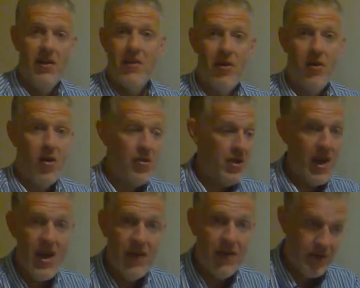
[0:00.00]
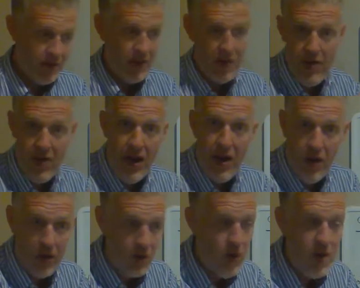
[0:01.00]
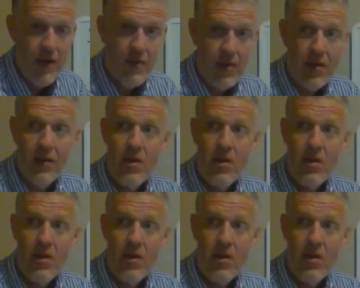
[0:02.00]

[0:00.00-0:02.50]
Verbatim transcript: you know, all the natives that are there, all 20 of them,